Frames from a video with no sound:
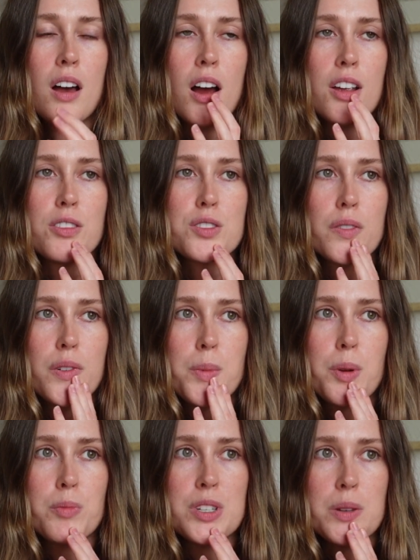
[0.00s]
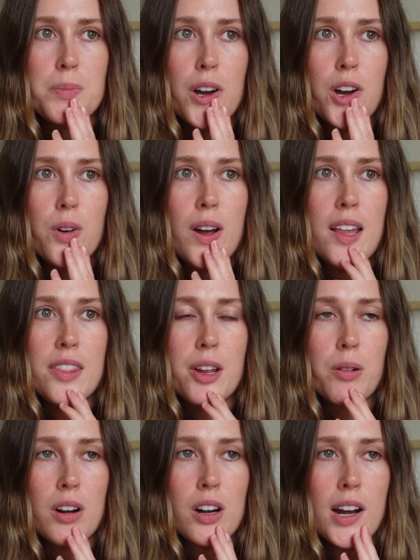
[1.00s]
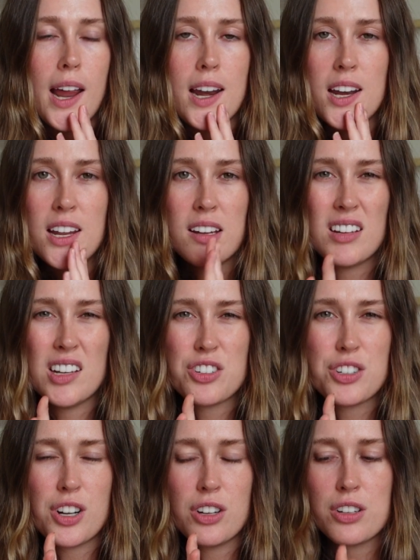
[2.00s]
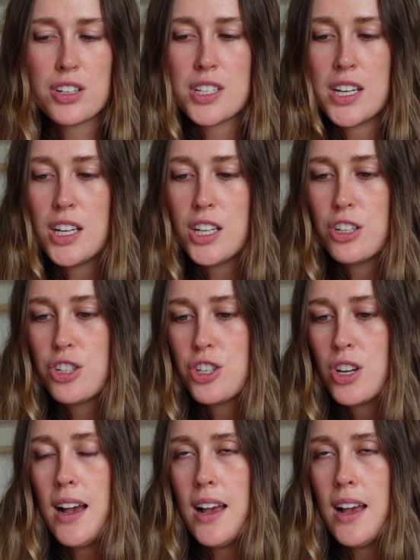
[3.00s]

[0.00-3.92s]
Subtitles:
those are from Home Depot and they were $80-ish each.